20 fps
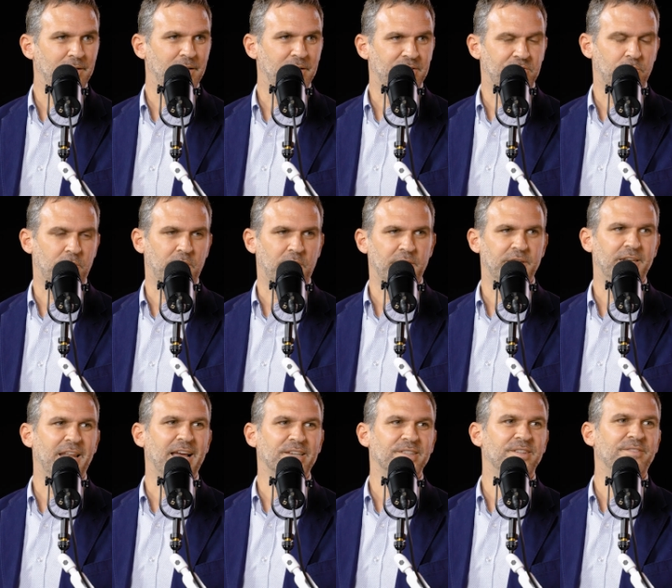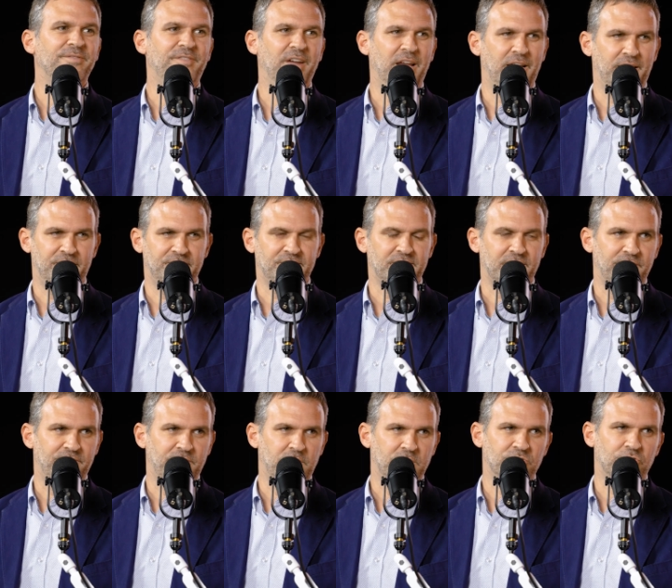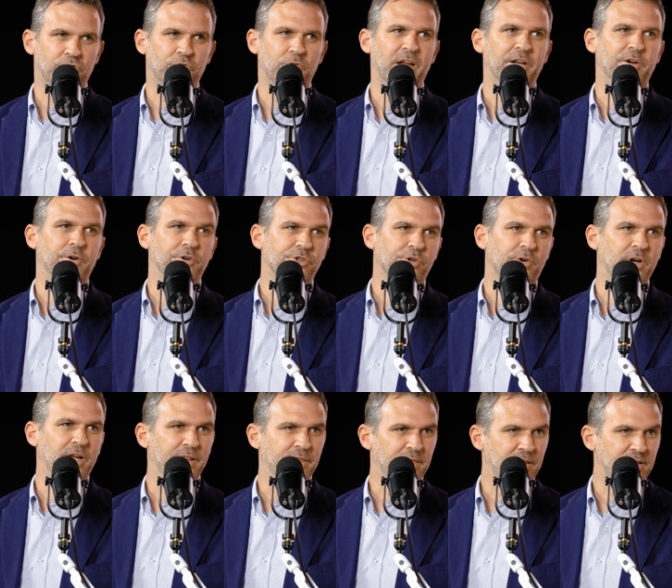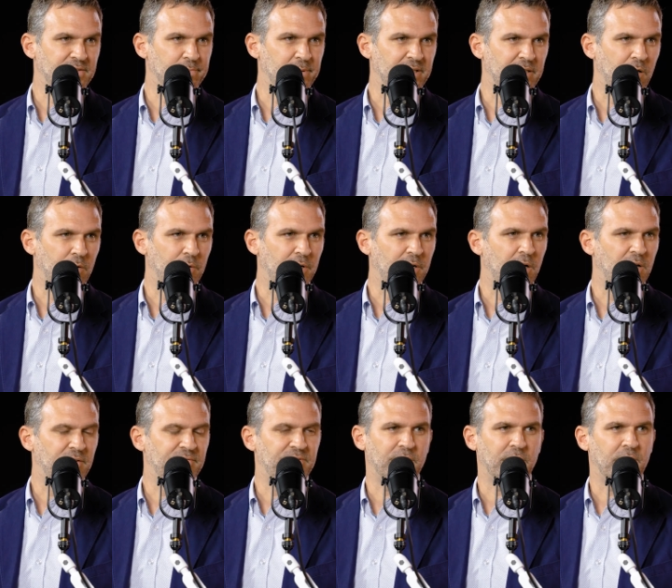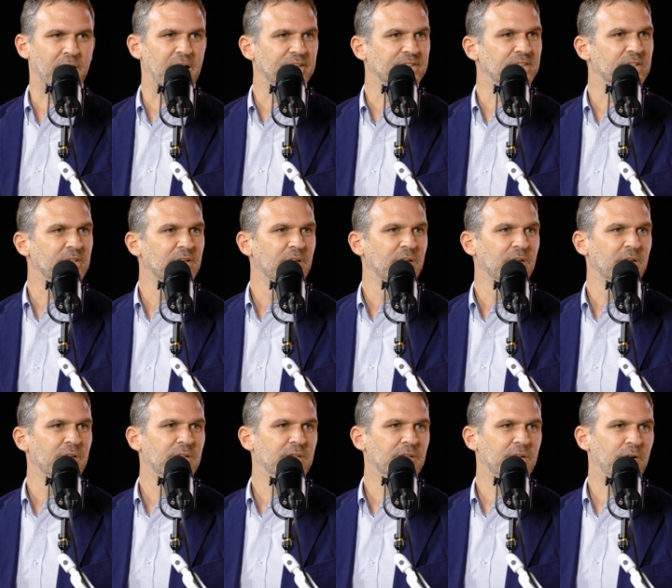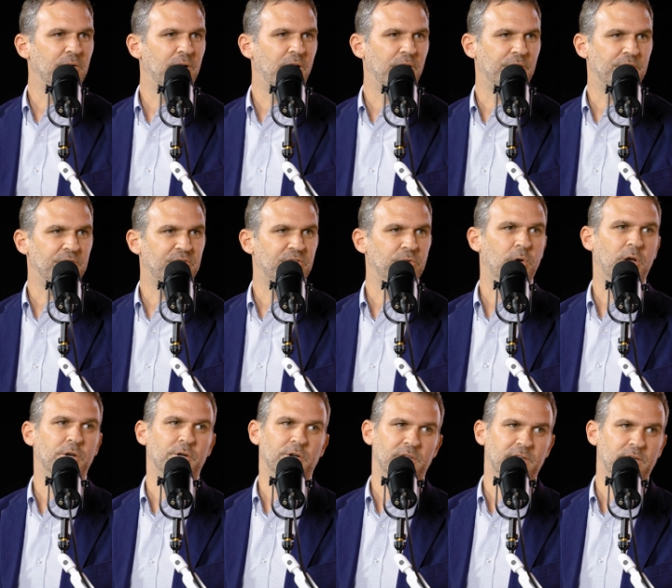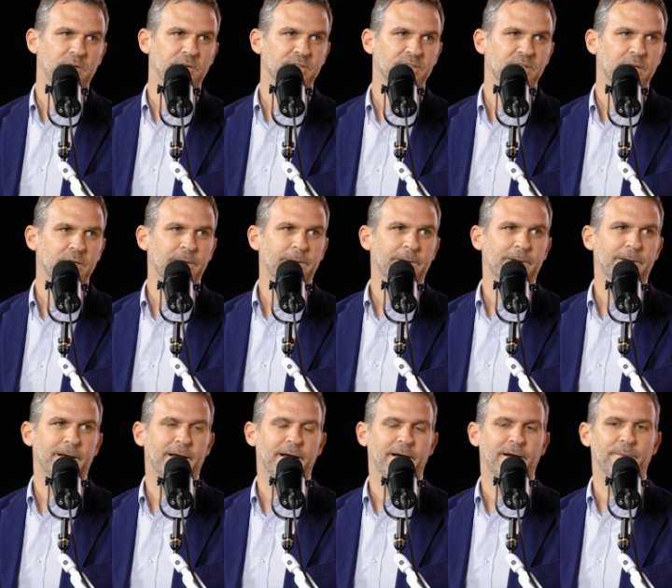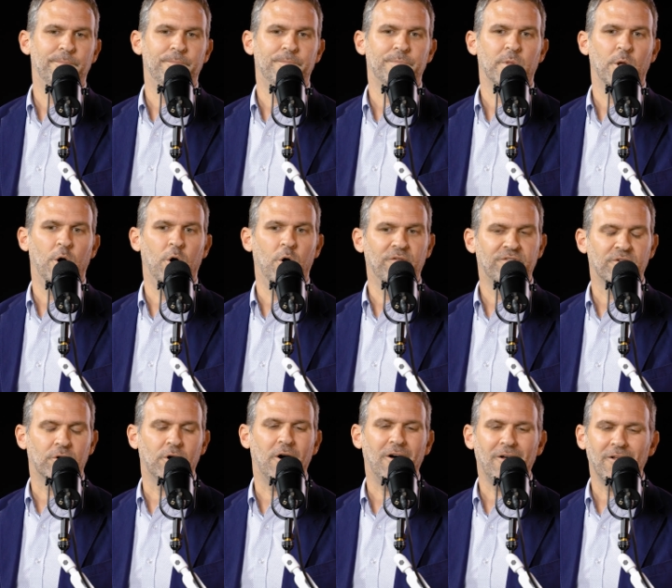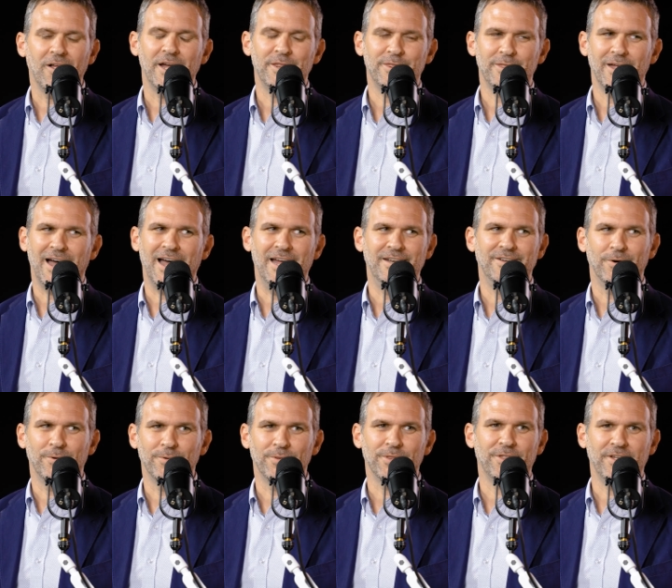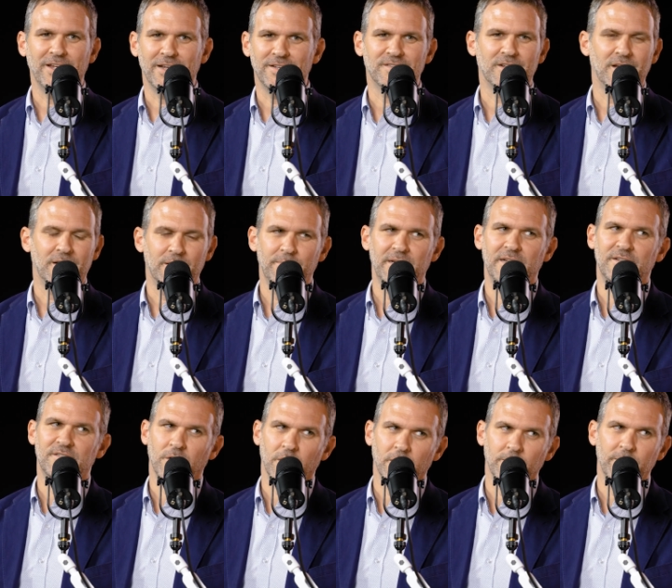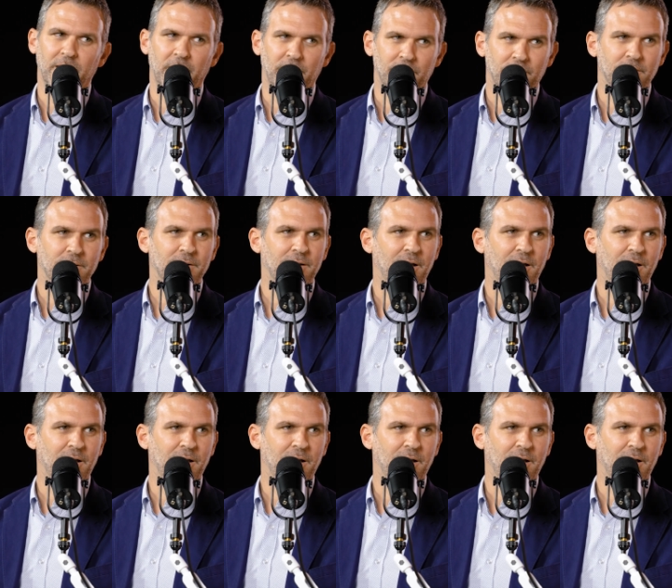It's sort of the next phase of this greater trend that's been going on for the last, you know, 100, 200 years. Overall, I don't think it's going to be Terminator.